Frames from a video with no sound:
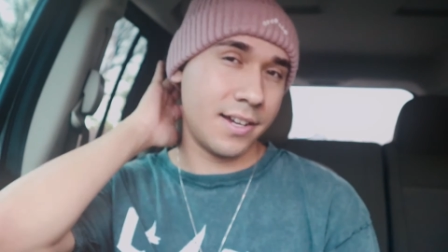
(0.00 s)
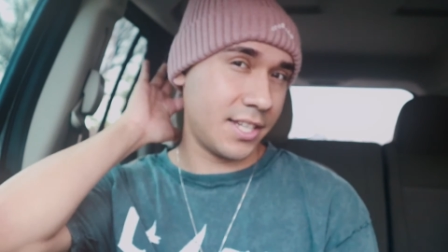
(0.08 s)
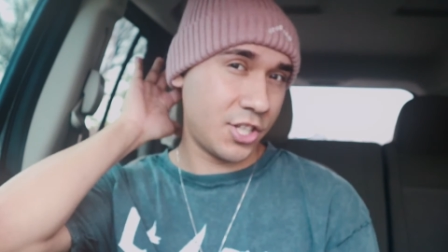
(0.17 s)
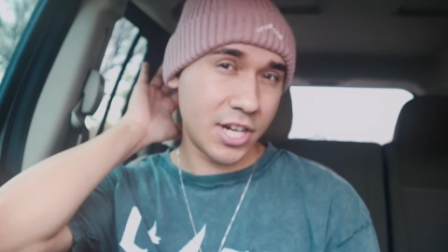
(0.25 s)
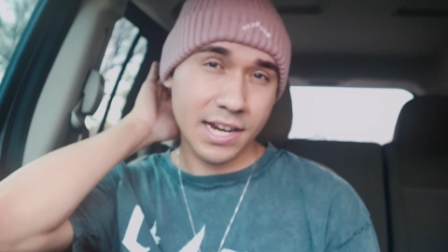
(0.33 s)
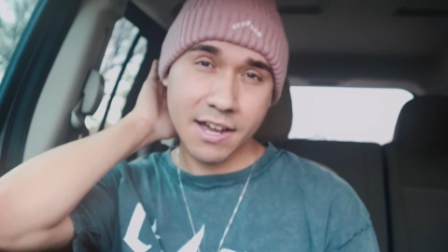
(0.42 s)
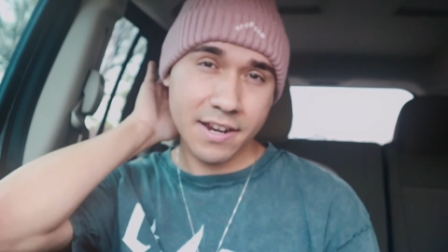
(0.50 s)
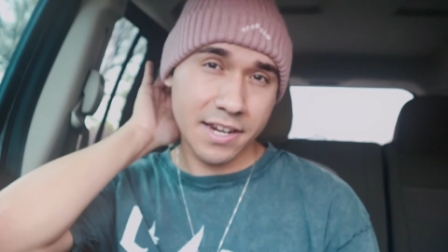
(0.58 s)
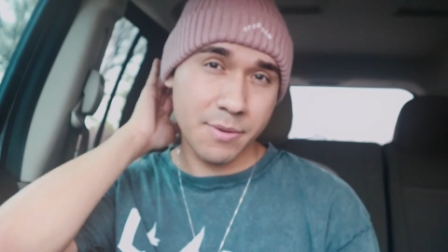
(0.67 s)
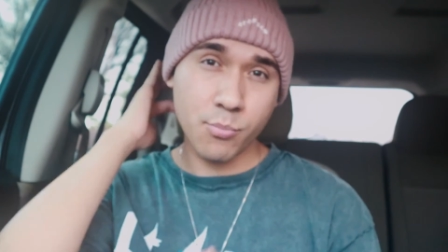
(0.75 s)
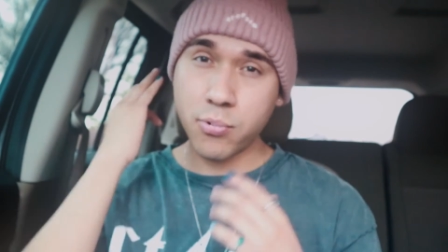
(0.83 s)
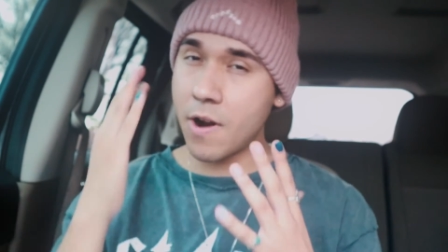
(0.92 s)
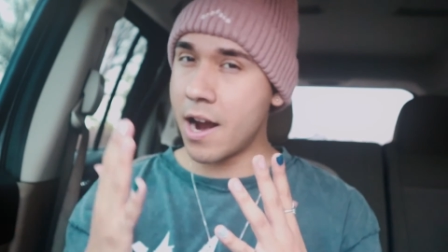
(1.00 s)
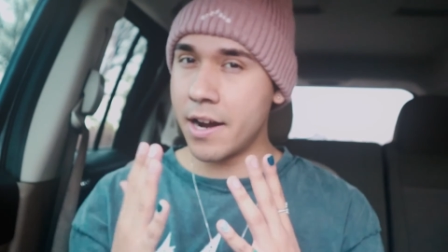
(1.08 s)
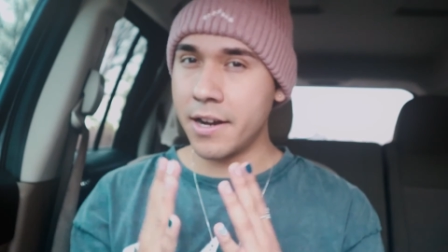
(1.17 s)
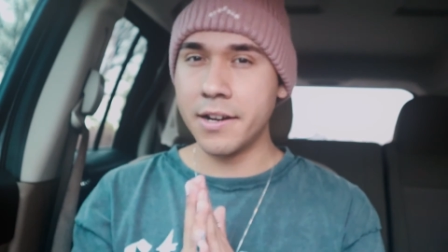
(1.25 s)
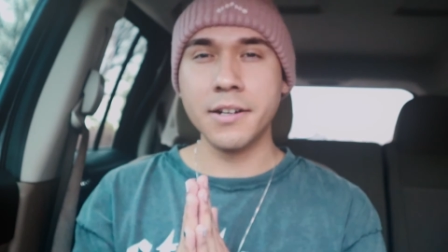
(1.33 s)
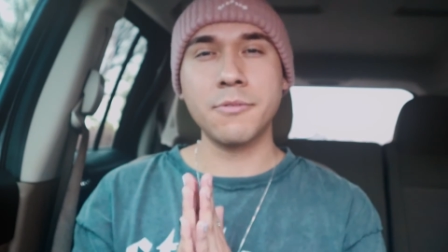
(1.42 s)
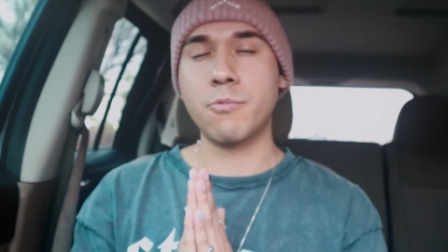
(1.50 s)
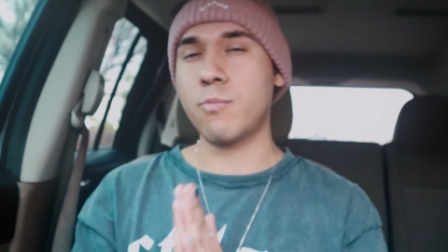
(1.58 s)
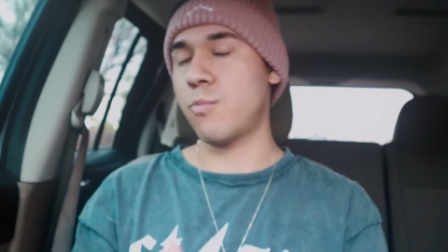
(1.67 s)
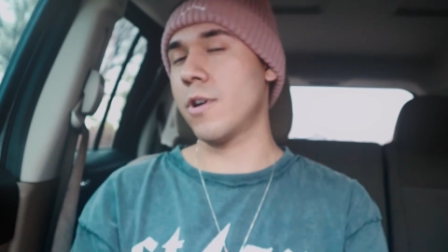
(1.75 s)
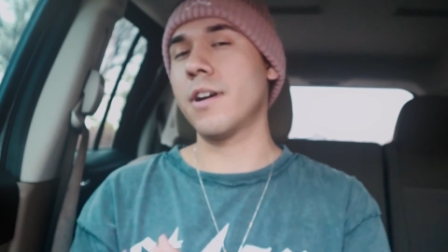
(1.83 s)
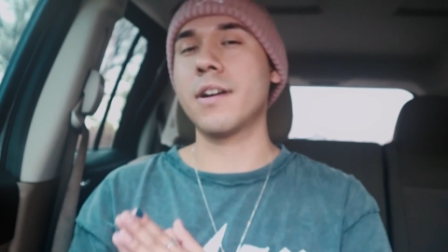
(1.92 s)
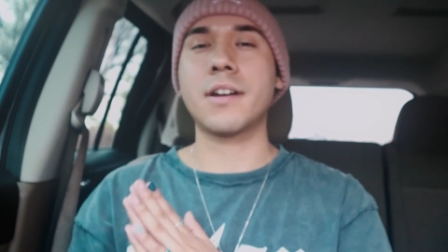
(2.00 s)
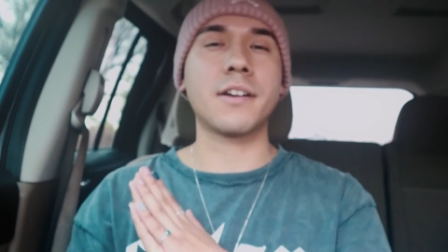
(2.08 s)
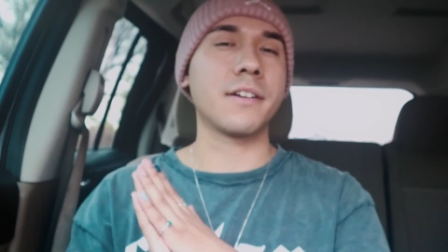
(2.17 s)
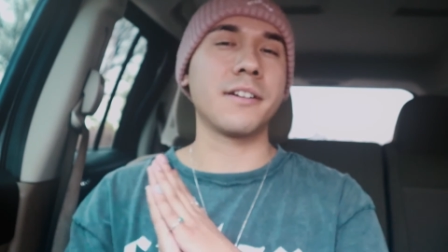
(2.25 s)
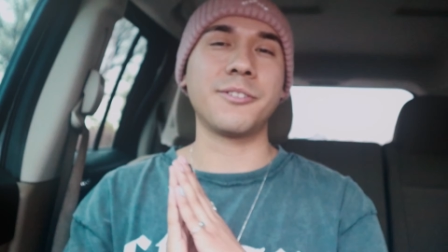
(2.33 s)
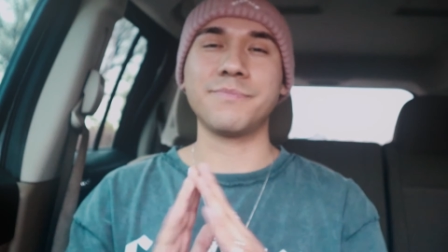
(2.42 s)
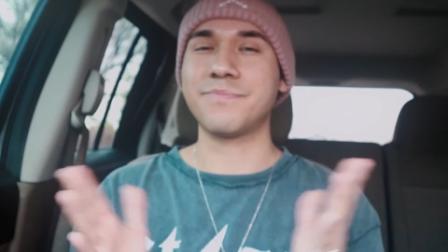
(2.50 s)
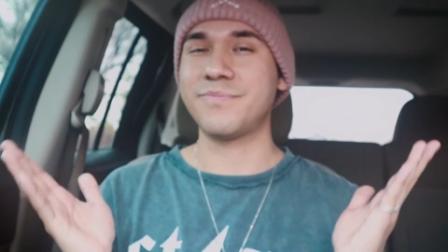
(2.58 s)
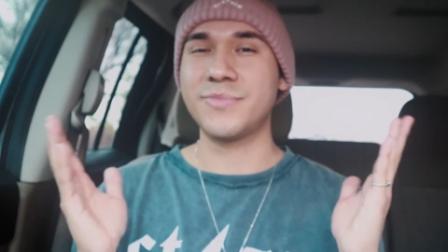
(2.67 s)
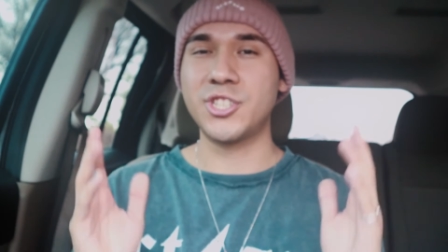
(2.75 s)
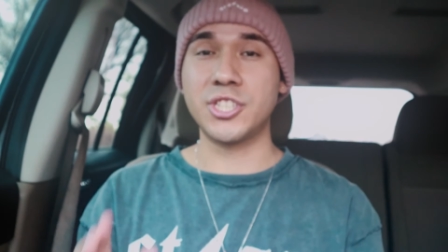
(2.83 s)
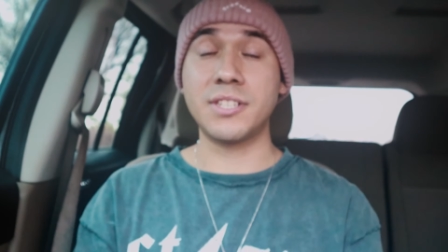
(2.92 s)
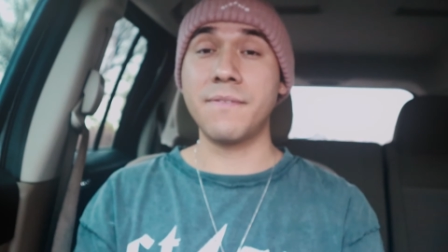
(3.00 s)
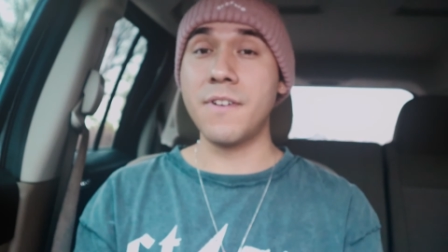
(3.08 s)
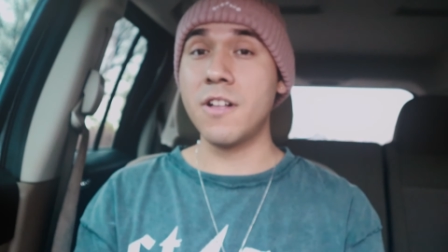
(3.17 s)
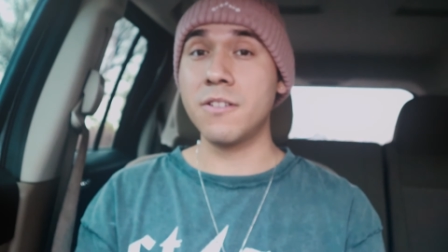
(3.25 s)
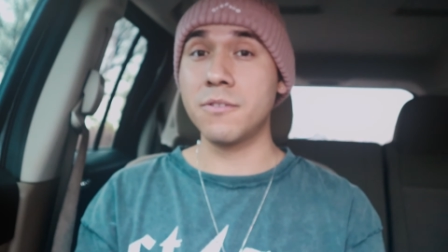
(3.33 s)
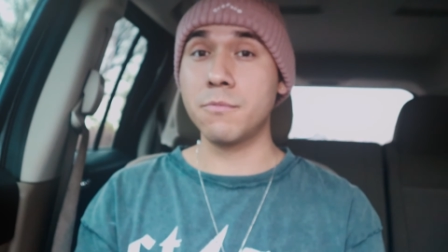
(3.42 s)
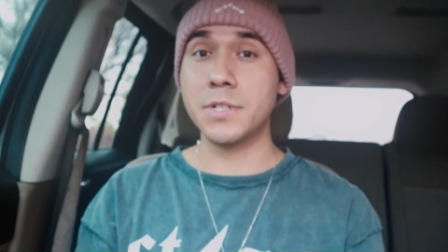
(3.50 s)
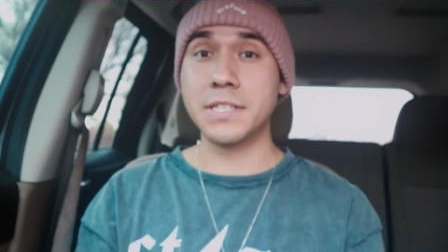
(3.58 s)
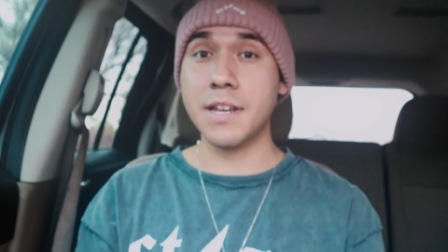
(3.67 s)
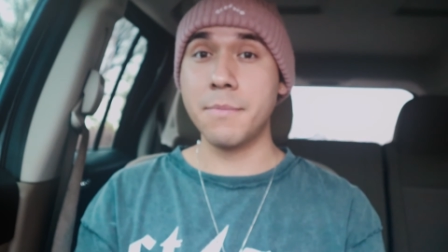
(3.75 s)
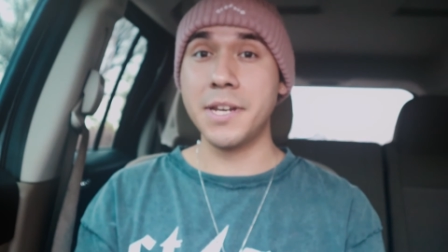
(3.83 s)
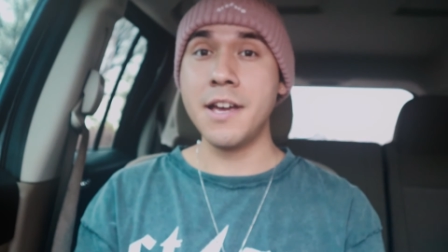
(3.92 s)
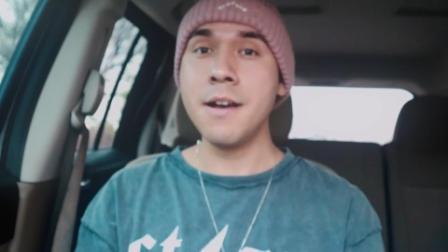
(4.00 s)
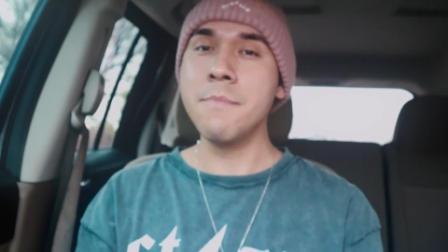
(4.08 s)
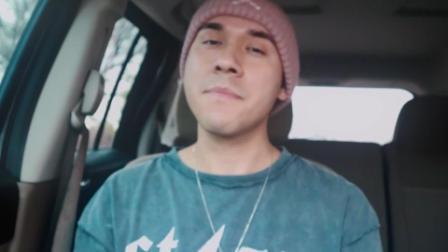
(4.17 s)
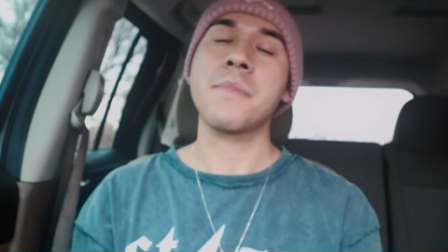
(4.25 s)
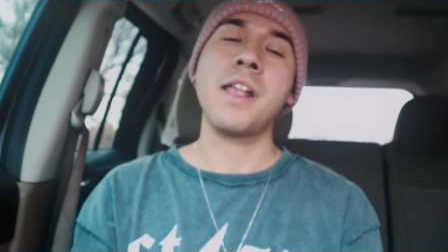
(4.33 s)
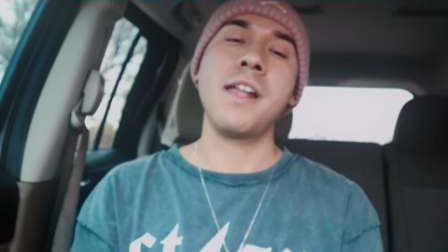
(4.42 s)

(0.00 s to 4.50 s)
to check out any prior work or just to follow what's coming up.